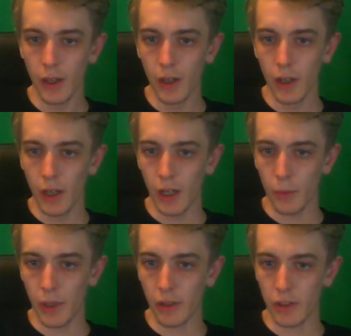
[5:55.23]
Uh, we don't need to
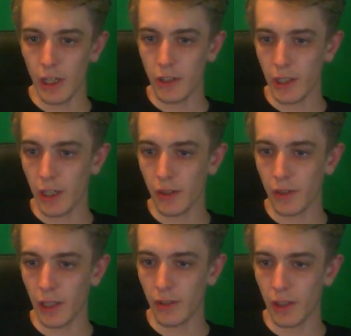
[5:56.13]
change any other settings
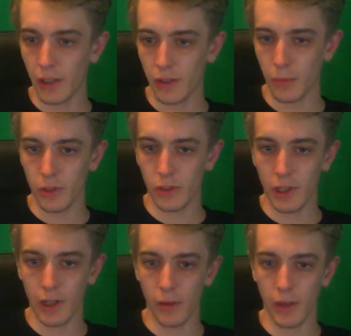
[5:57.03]
here, so we'll just click
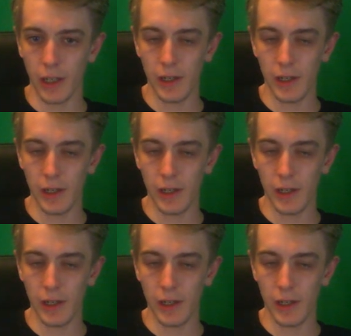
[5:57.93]
OK.